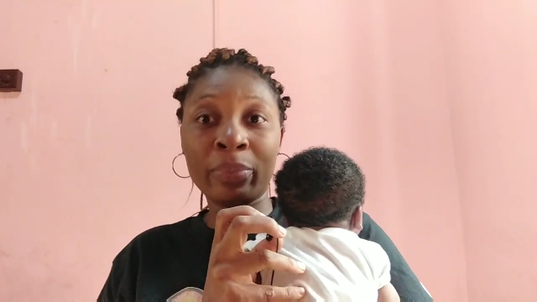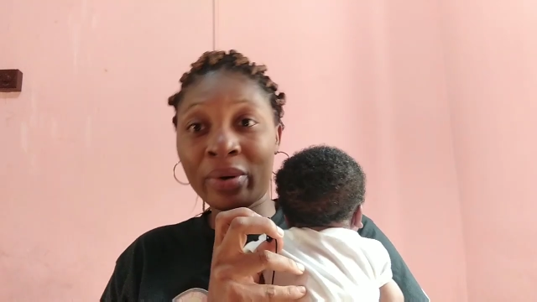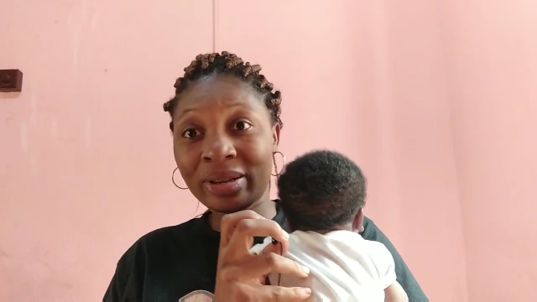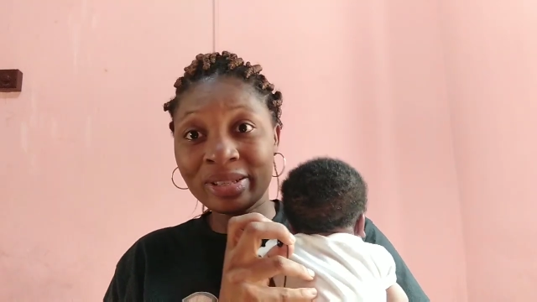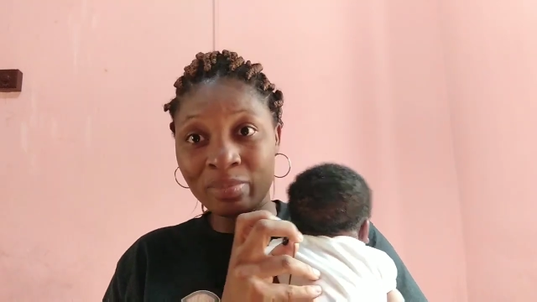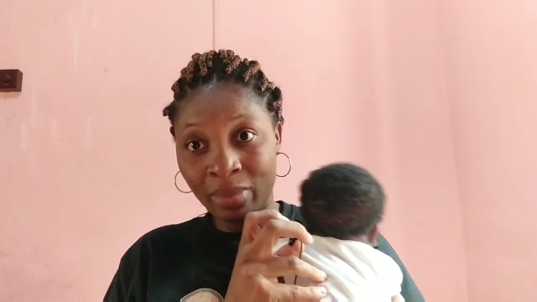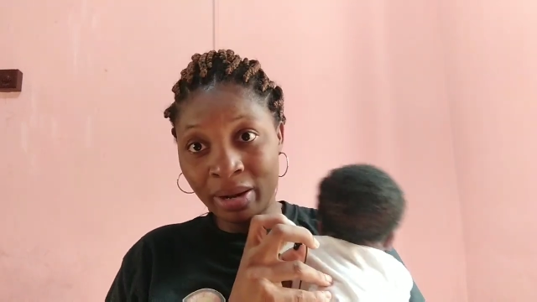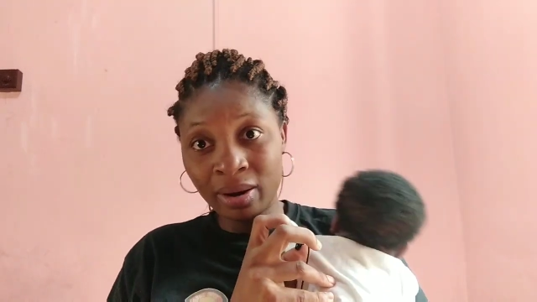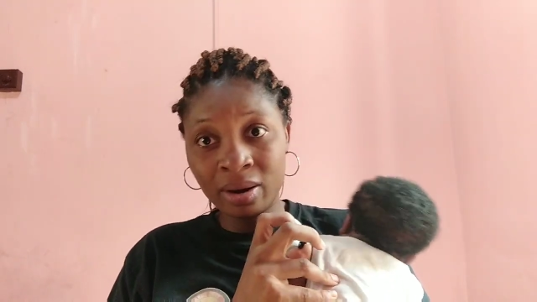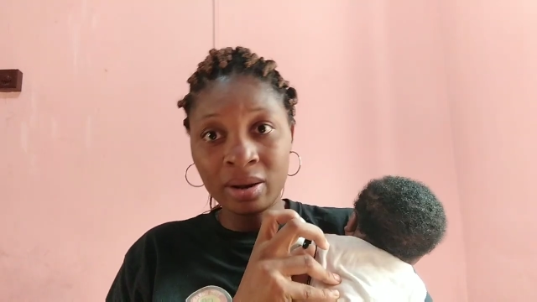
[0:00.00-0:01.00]
breast
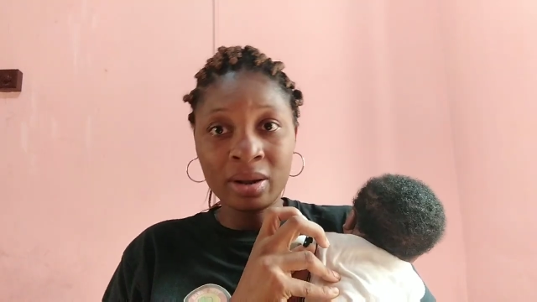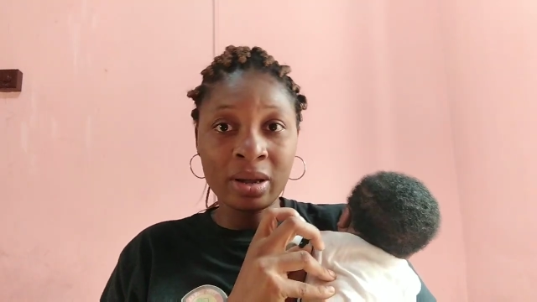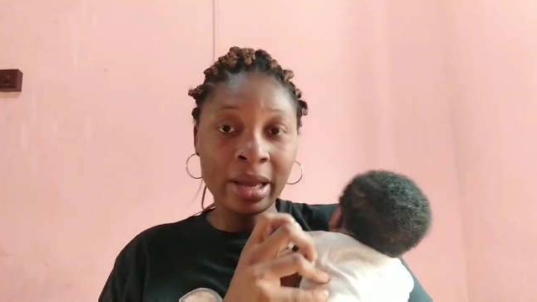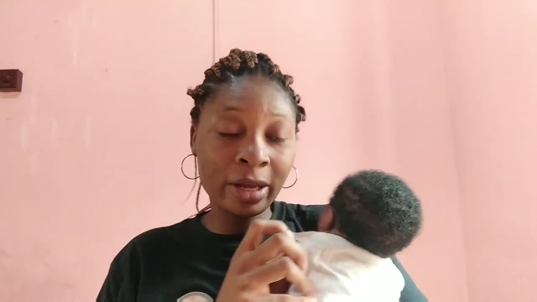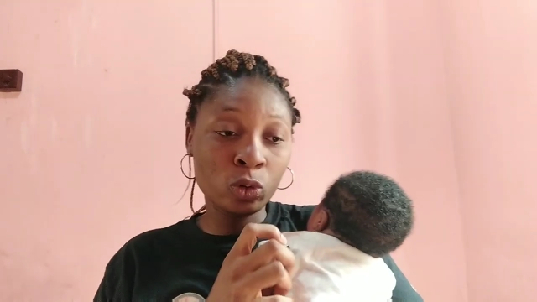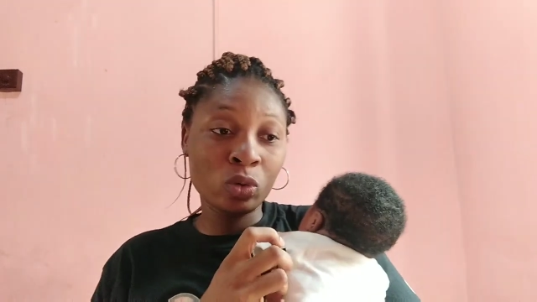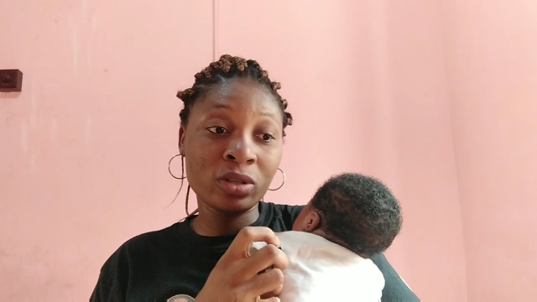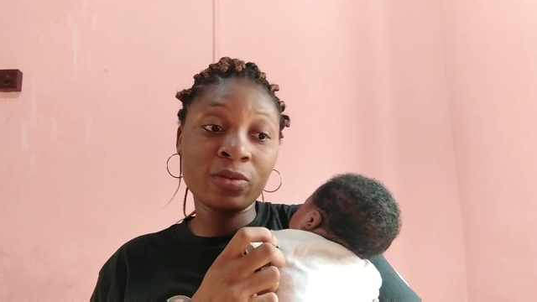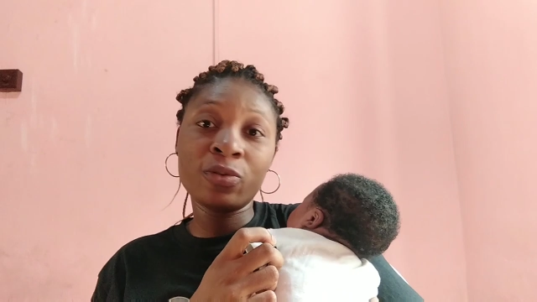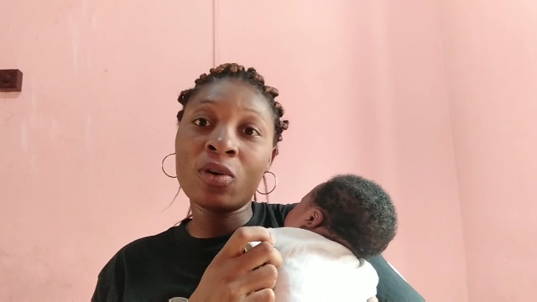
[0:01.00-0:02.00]
milk in
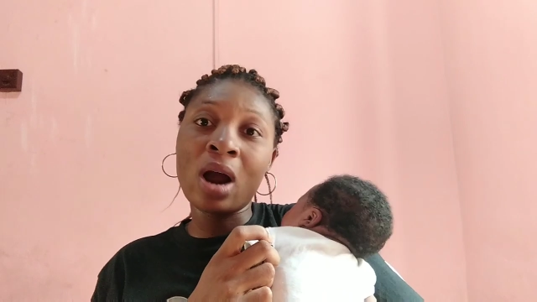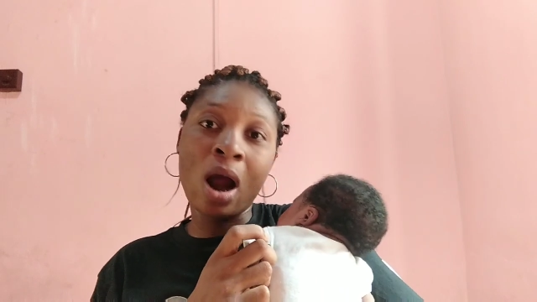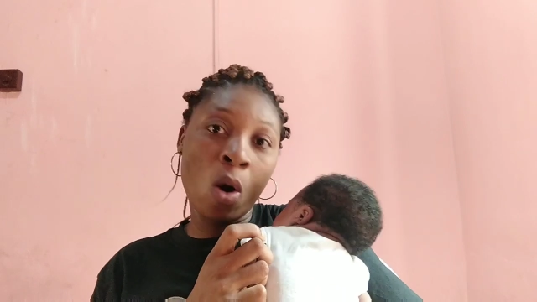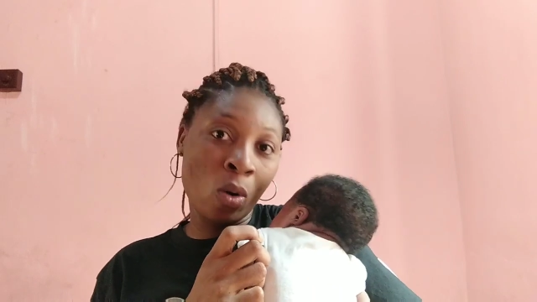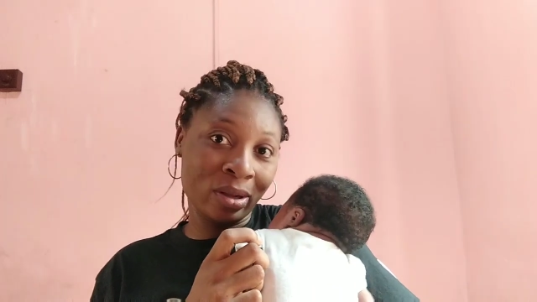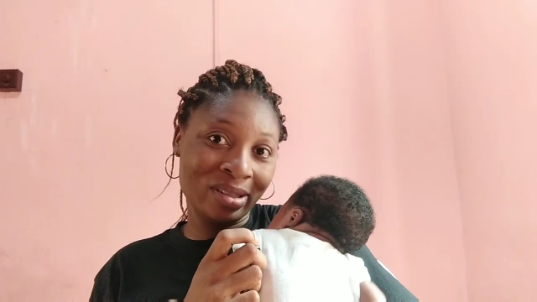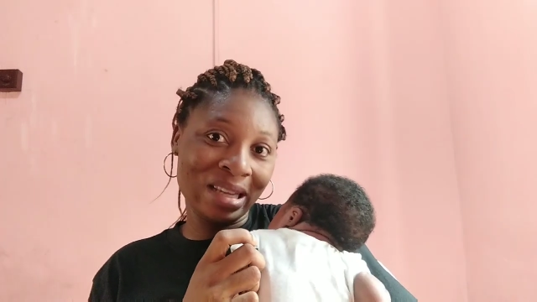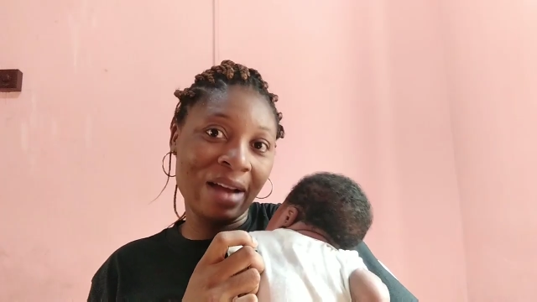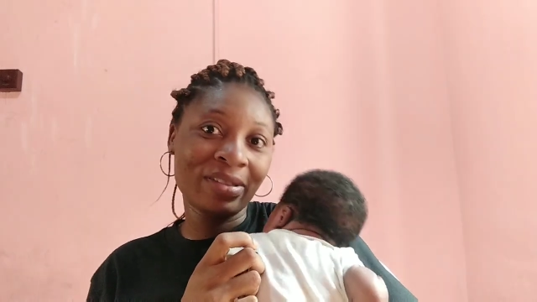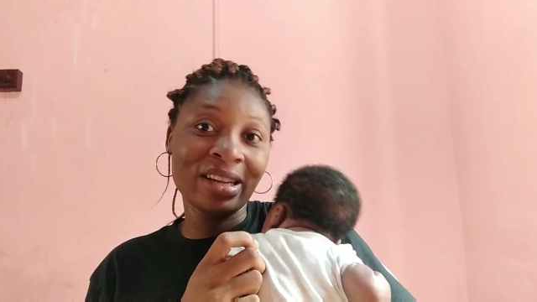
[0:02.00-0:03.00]
24
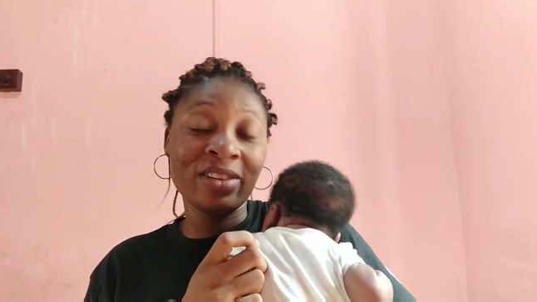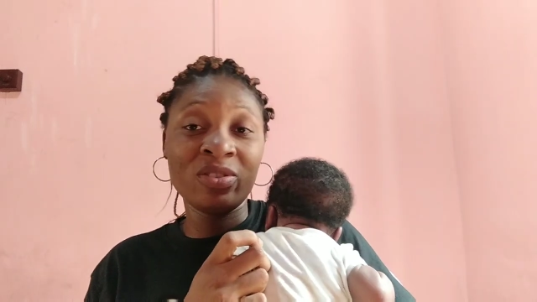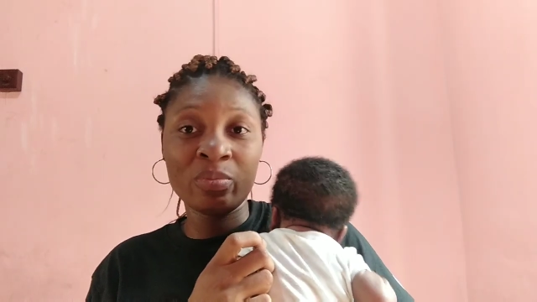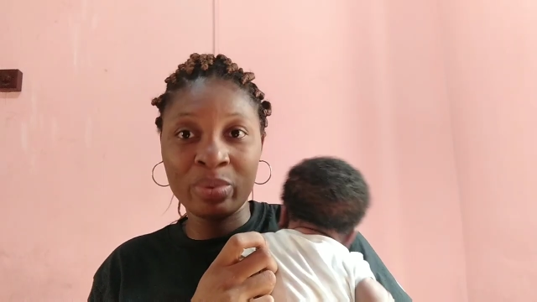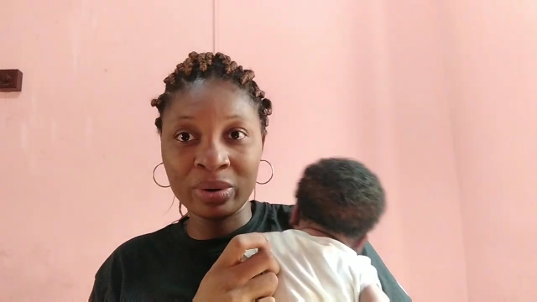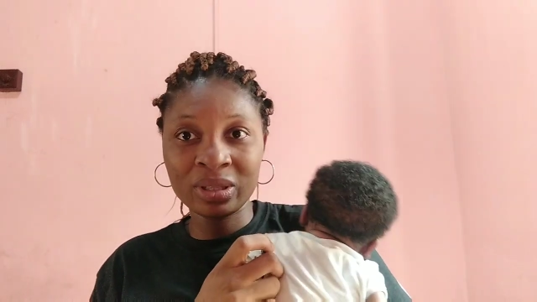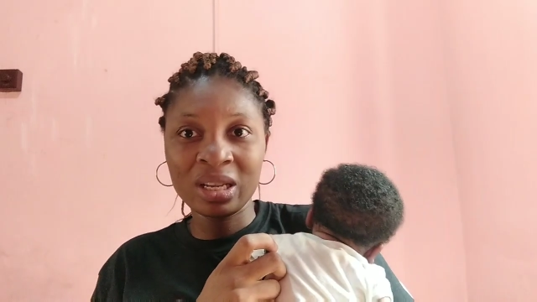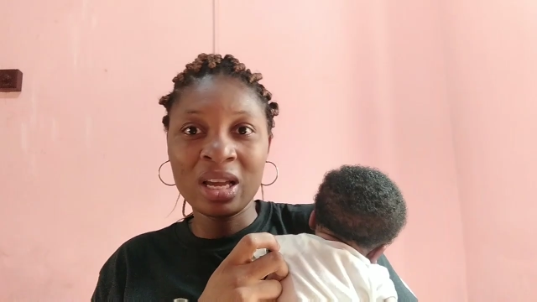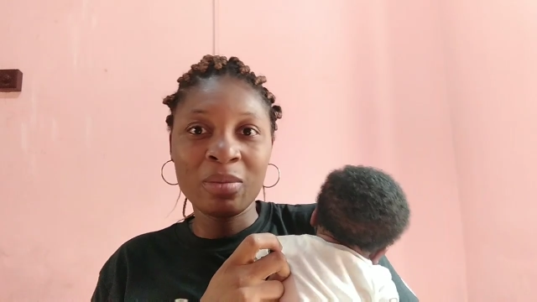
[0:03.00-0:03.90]
hours after giving birth,